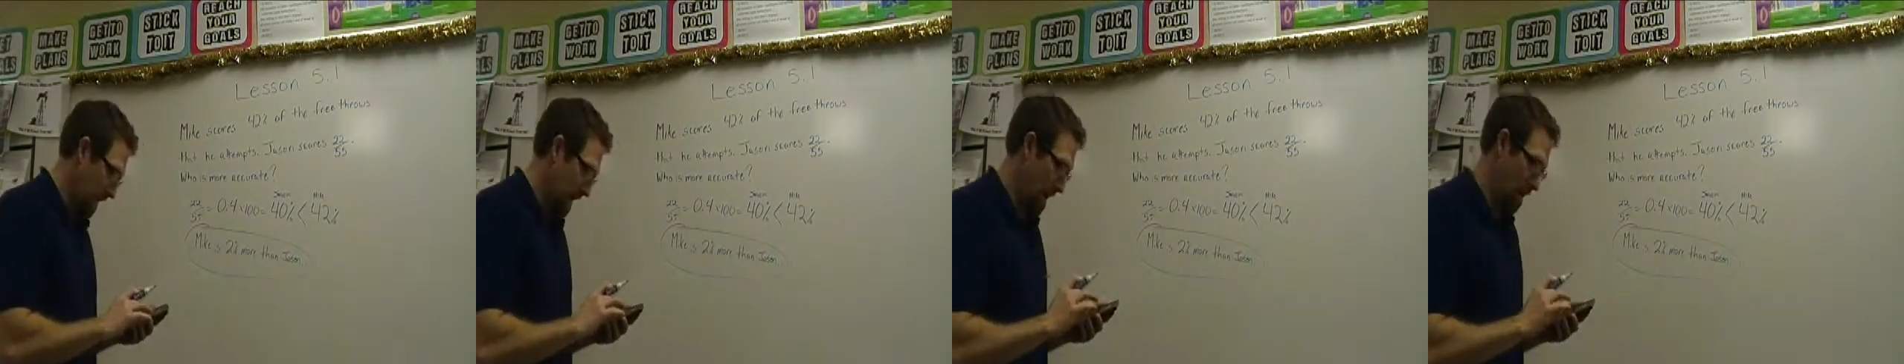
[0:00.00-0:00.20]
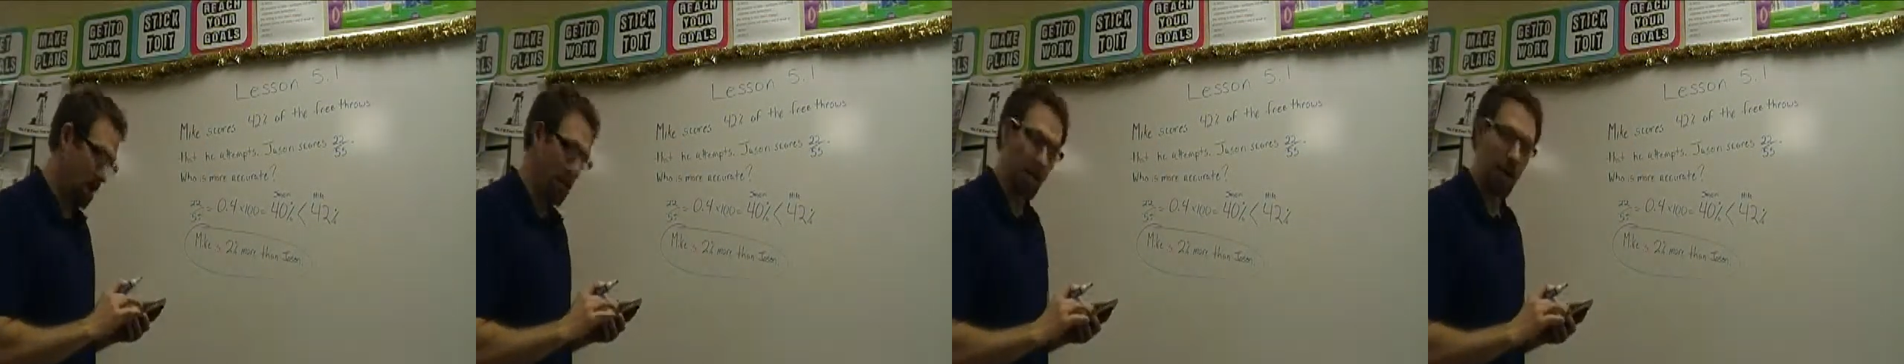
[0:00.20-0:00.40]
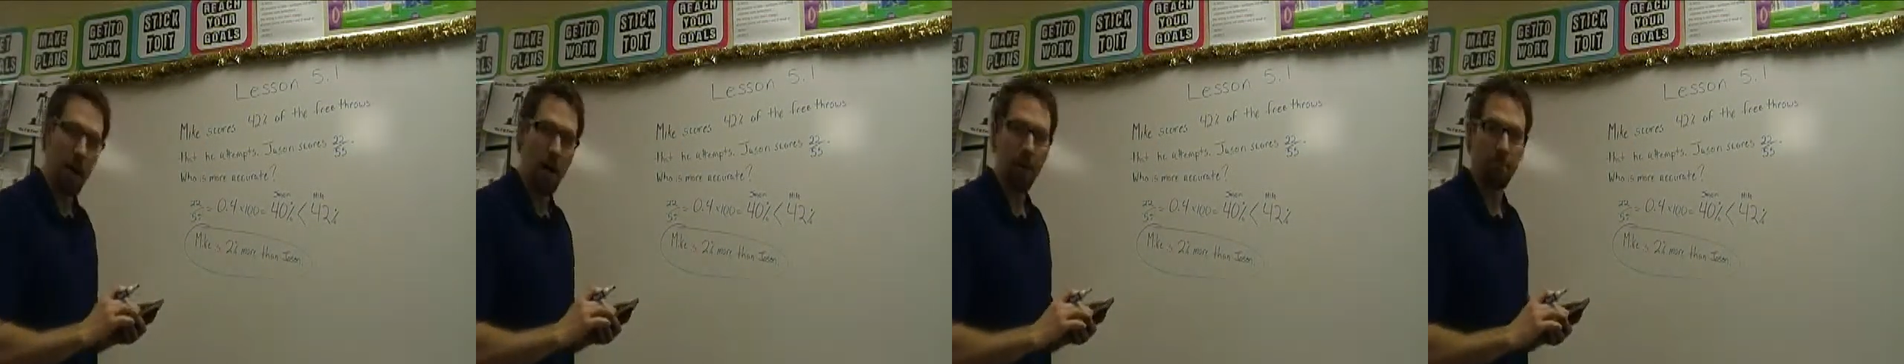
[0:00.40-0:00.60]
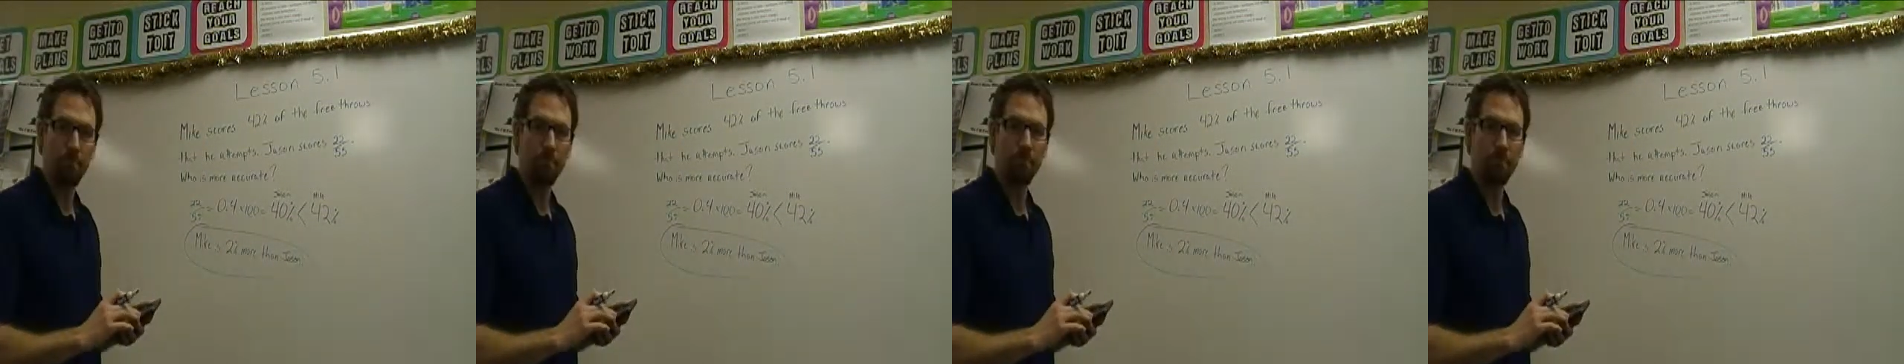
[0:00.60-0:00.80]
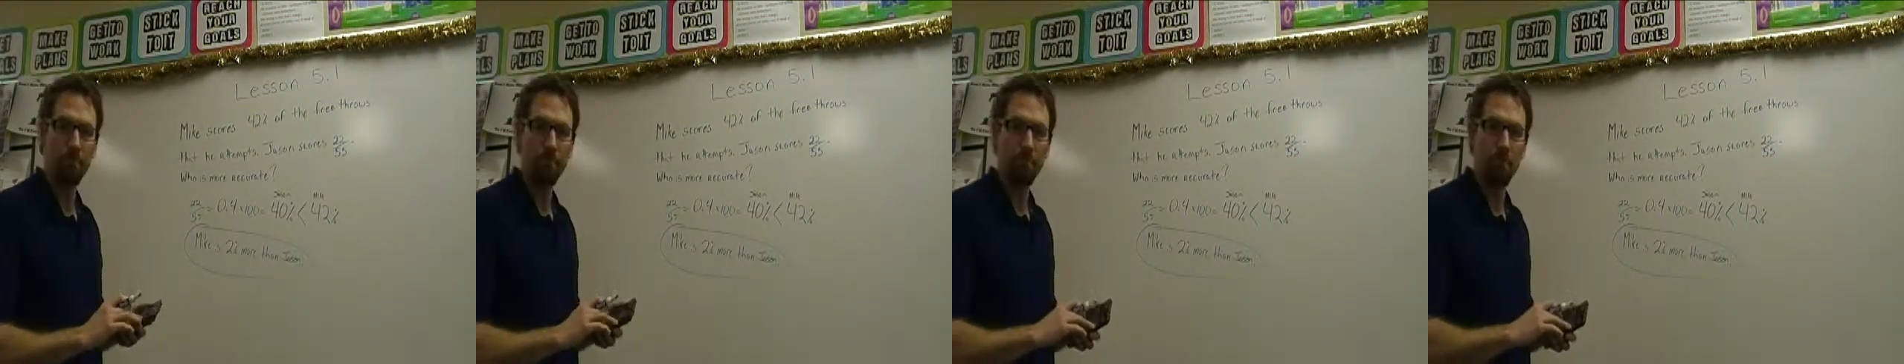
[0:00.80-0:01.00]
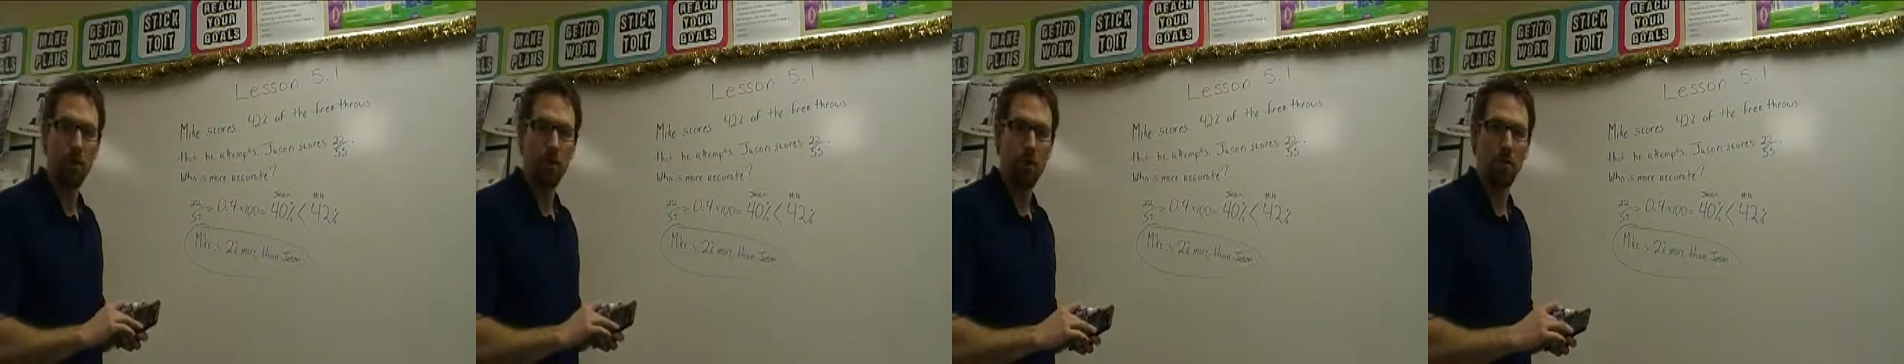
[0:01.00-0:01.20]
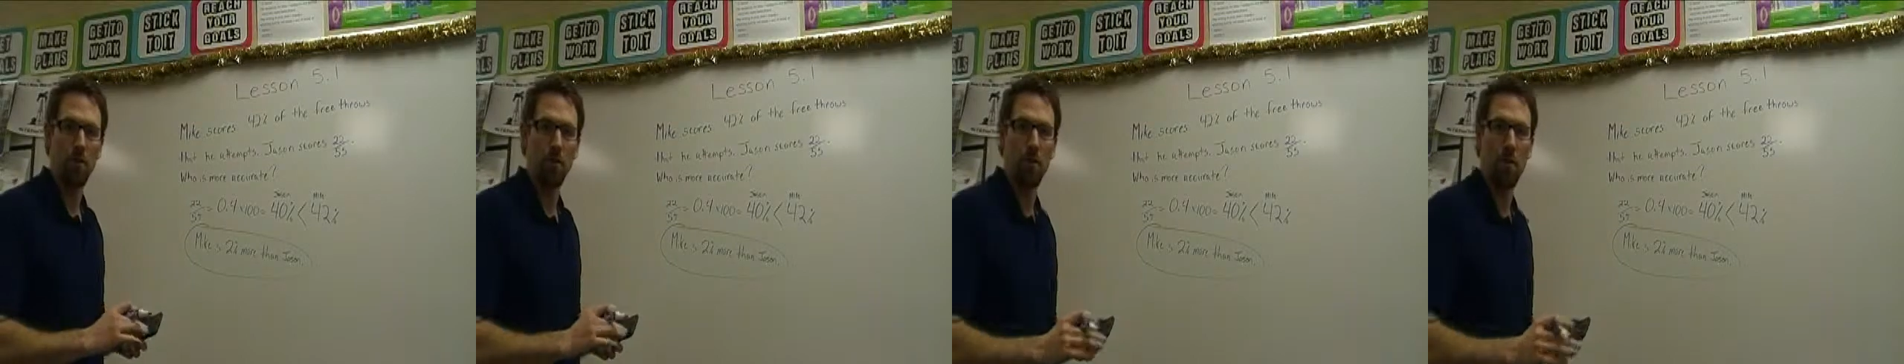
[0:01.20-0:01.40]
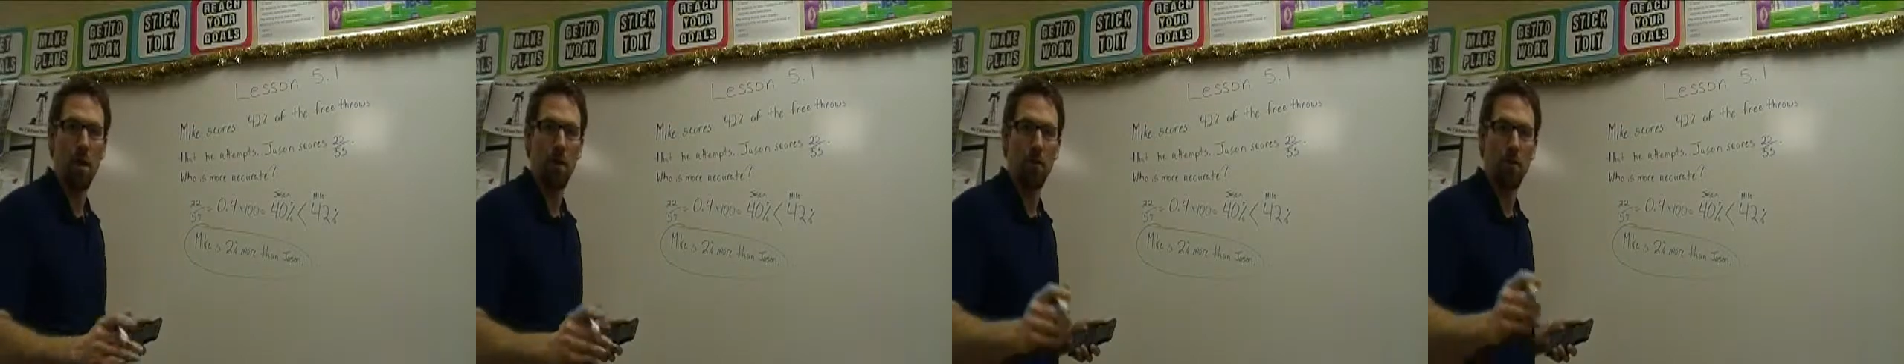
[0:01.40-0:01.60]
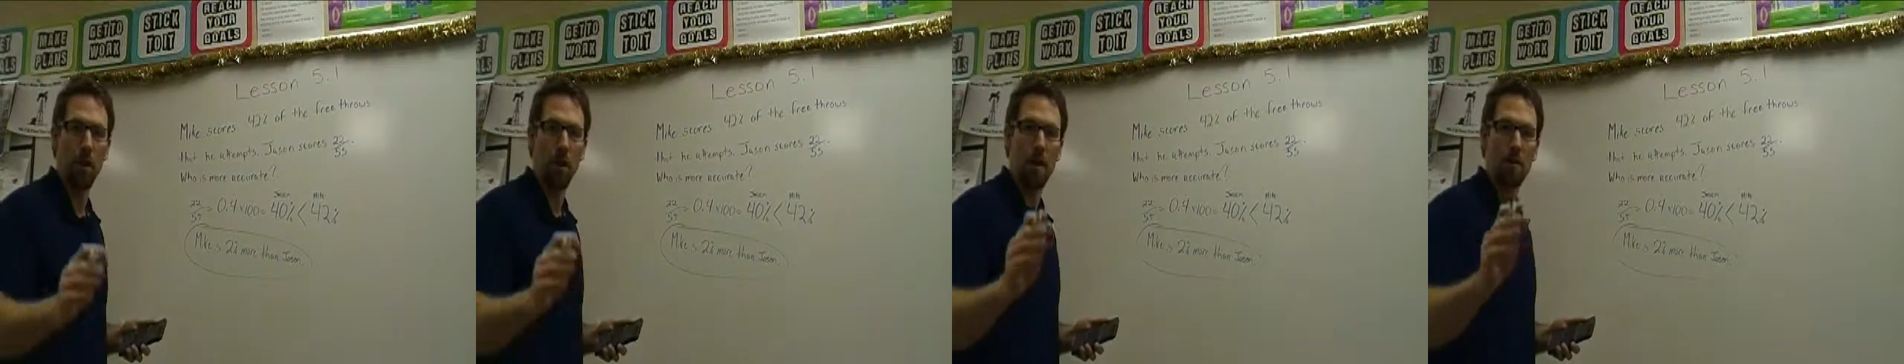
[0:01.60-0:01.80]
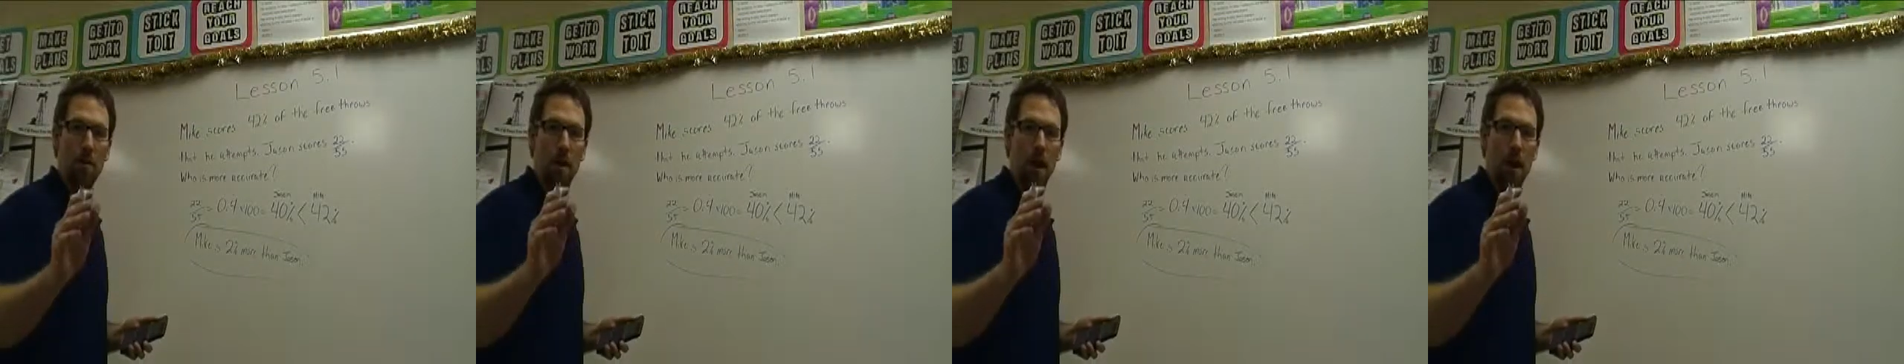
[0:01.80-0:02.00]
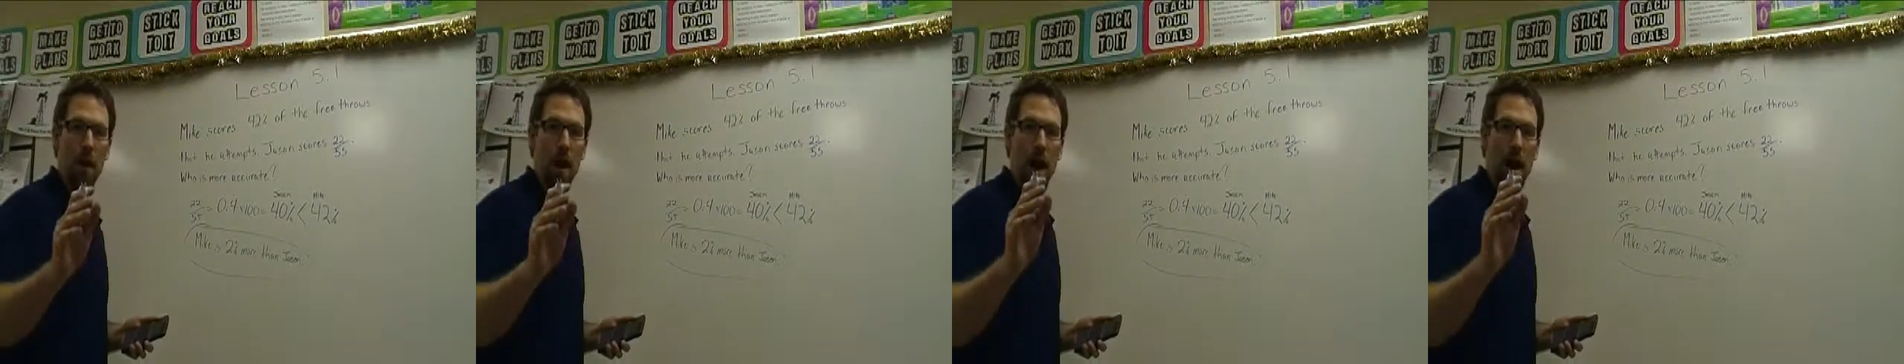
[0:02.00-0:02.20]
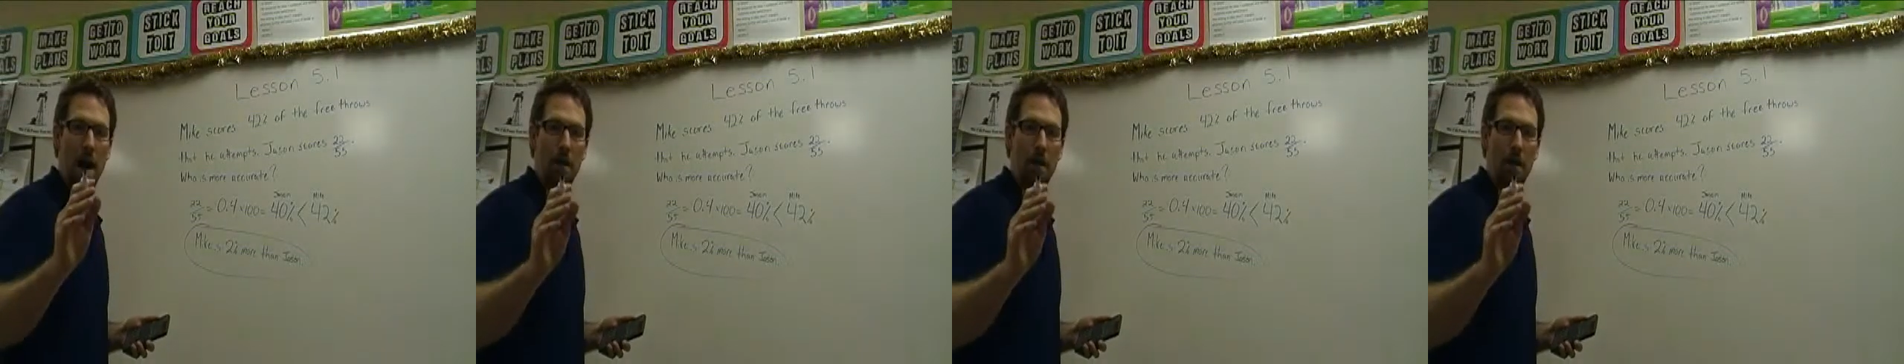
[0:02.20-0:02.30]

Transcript: And you're done. Just remember to compare